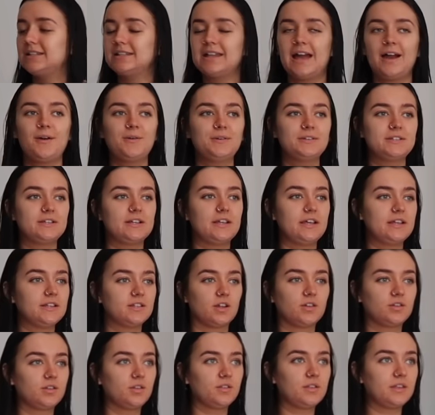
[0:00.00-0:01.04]
See now is it?
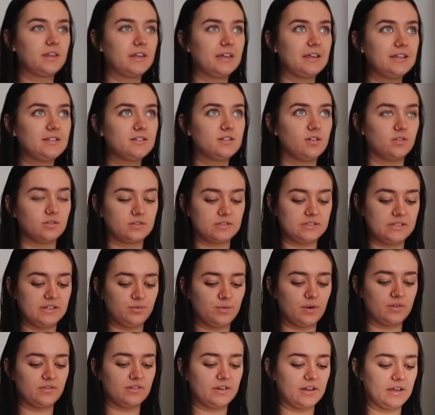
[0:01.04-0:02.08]
I don't think it is long sleeve
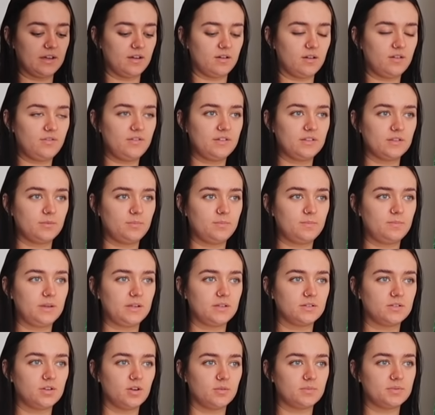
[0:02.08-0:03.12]
weather now. I think your
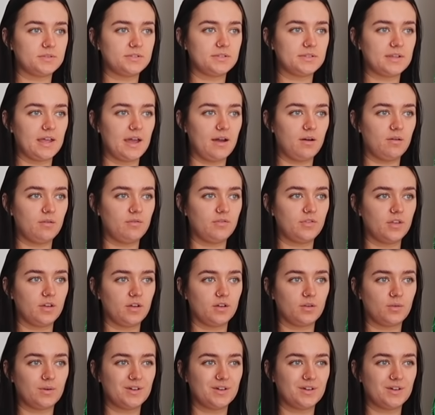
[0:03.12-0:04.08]
pink top's out of the